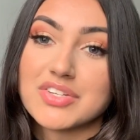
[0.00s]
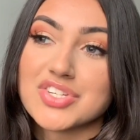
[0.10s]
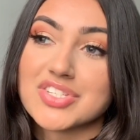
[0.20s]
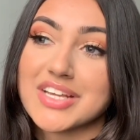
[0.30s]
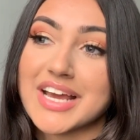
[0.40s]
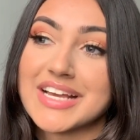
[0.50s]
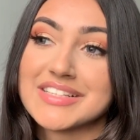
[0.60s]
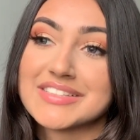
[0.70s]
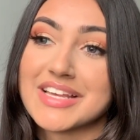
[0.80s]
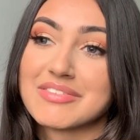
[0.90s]
just in
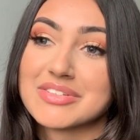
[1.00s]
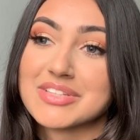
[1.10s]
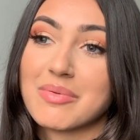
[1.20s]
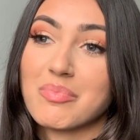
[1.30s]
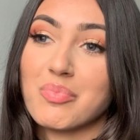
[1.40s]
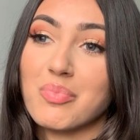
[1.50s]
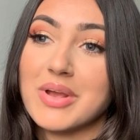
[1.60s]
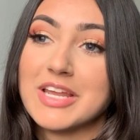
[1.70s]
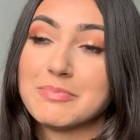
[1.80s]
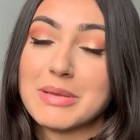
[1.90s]
case there are some
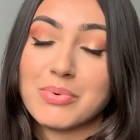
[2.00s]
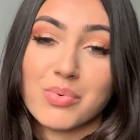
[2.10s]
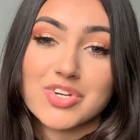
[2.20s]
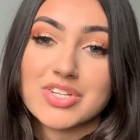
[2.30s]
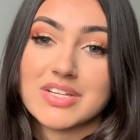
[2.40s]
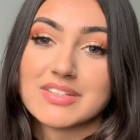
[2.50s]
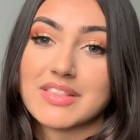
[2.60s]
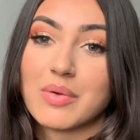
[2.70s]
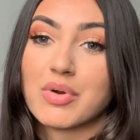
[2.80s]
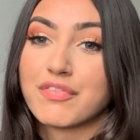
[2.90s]
weird people watching this
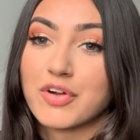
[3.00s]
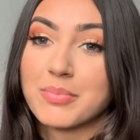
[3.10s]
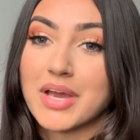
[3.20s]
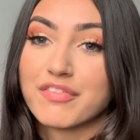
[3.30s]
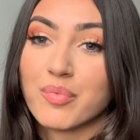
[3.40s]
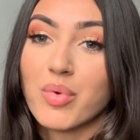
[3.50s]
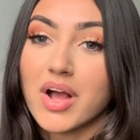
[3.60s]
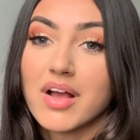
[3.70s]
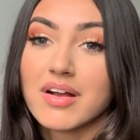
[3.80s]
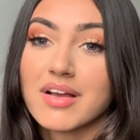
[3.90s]
and they want to follow me home from
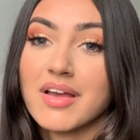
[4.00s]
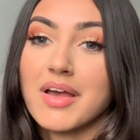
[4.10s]
work.